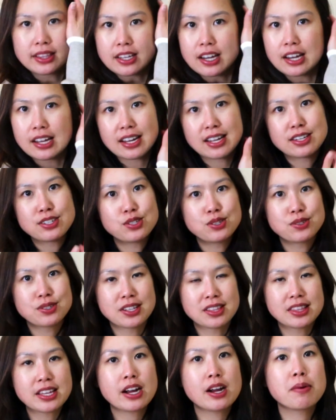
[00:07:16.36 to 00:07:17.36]
thought I'd use
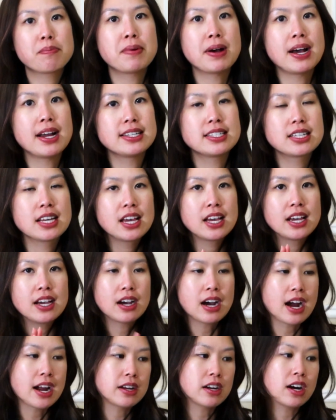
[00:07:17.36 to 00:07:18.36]
it there but
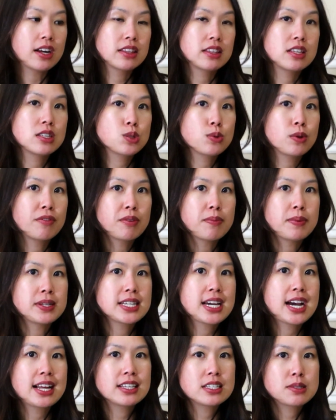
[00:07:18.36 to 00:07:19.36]
I got this one from
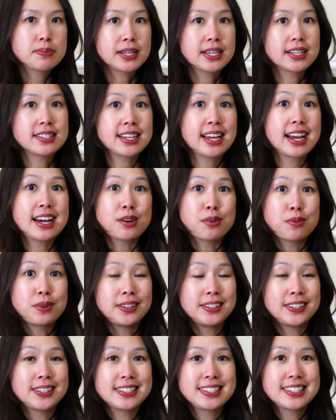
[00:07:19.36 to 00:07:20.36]
Italist because they had a
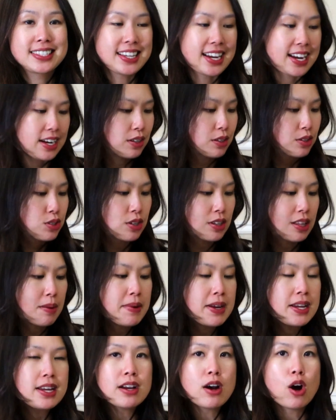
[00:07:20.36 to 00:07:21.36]
really good sale. So let
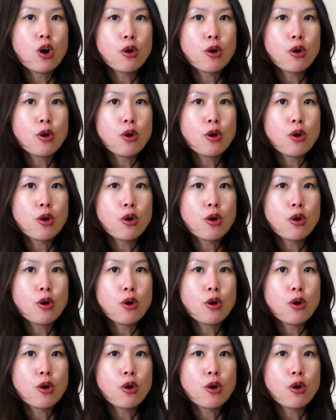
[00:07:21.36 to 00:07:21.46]
me